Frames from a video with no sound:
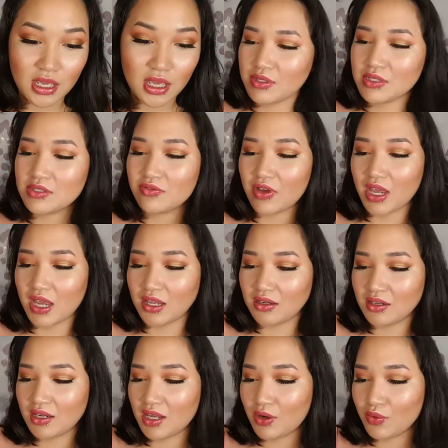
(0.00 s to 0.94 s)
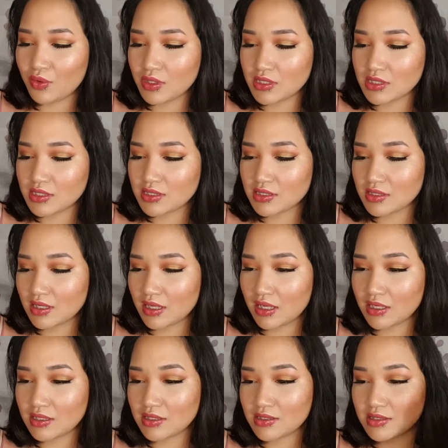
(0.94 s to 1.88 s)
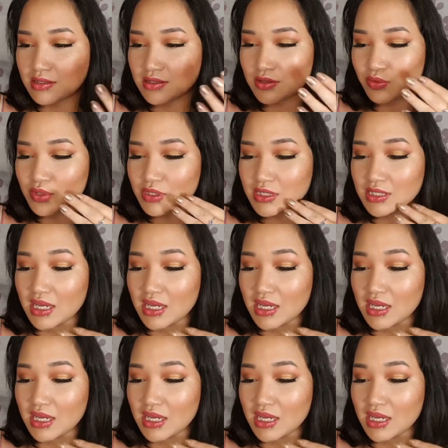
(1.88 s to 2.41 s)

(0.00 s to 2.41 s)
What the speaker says: was fine. It was